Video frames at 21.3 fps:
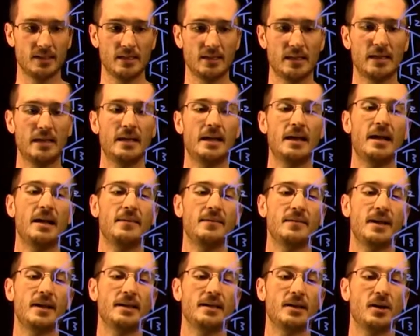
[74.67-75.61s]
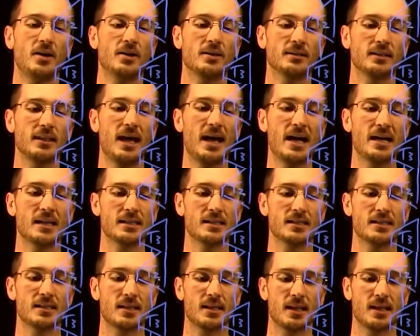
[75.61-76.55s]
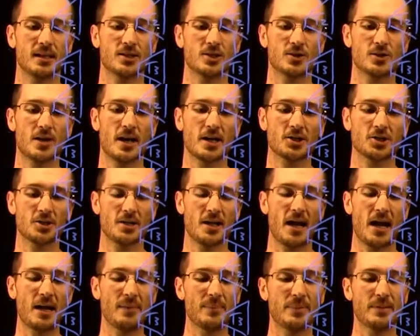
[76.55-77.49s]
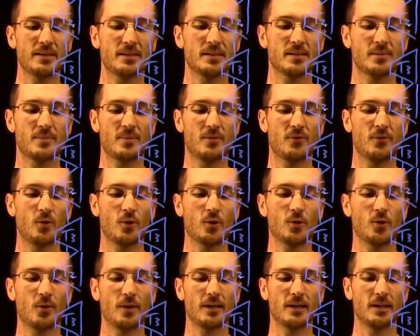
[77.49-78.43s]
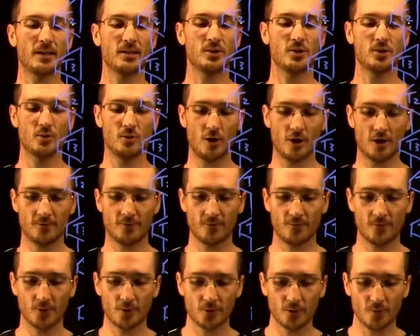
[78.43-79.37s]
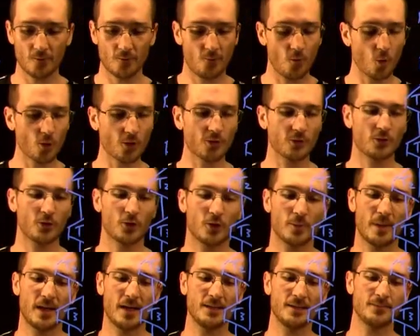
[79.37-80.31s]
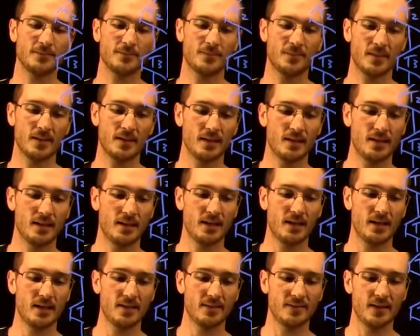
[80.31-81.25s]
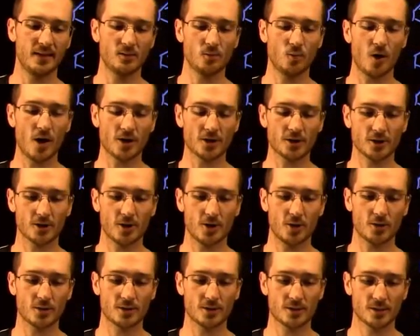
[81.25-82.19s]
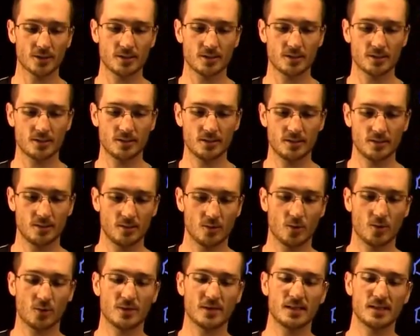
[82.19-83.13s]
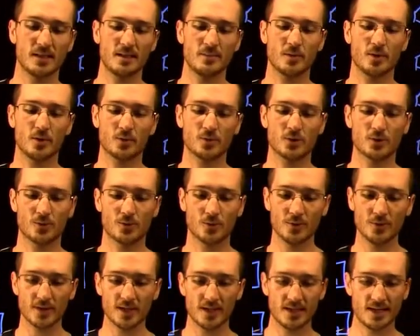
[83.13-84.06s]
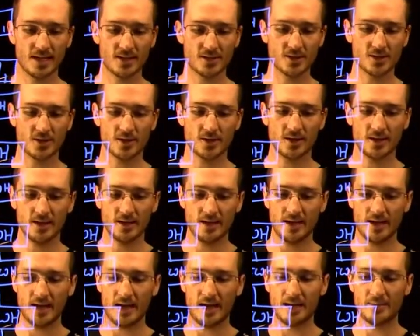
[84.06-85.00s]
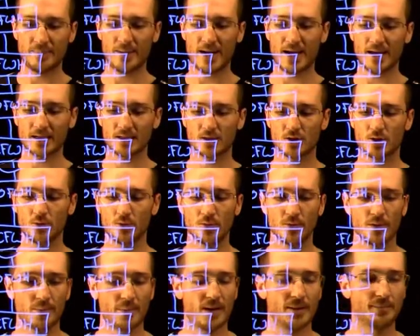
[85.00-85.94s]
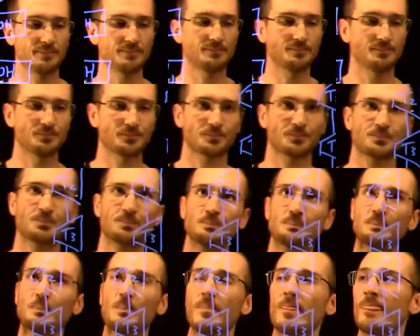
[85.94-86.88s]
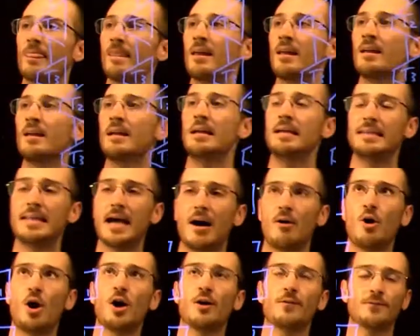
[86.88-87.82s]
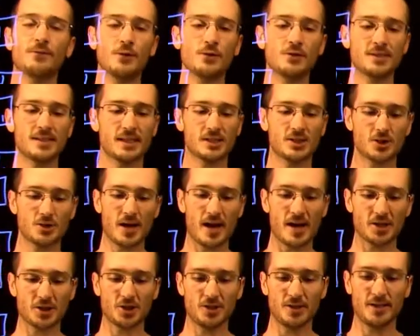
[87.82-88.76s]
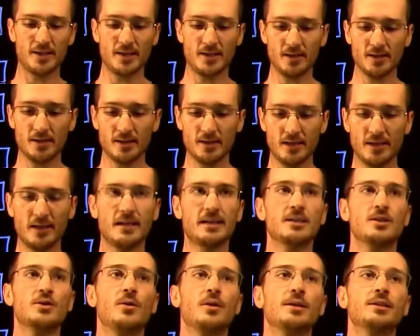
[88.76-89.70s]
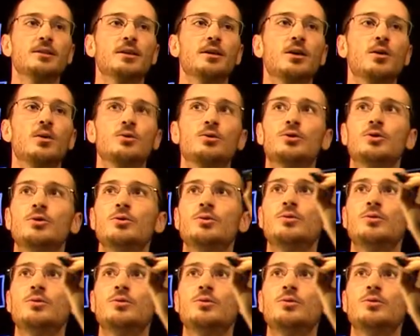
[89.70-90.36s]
And then our last extraction happens before going into our first, fourth turbine. And then water goes, or the steam goes through the condenser and back to the pump. Now our first extraction here is going to go to